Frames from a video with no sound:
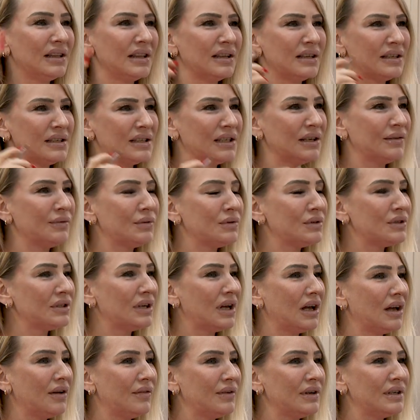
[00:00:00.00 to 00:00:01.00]
the civil
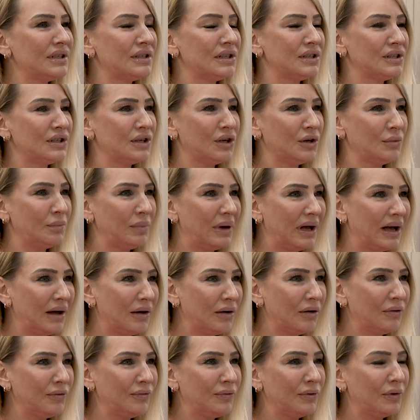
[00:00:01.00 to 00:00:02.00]
service are too
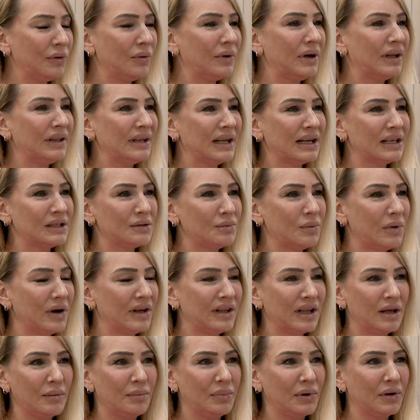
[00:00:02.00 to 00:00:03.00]
powerful and that's
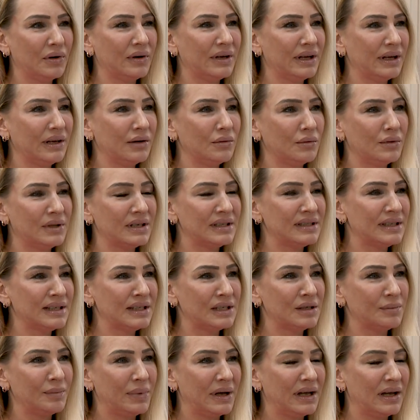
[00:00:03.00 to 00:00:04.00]
why they're blocking all this
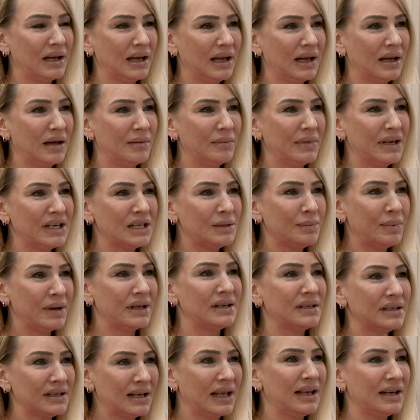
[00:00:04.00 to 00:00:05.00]

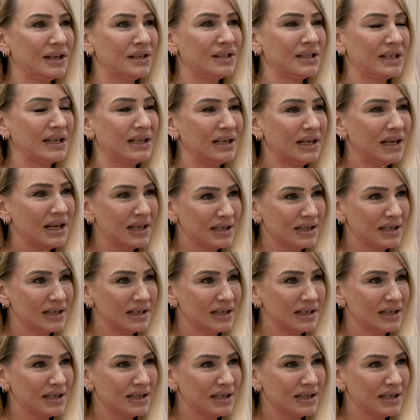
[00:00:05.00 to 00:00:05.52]
independent energy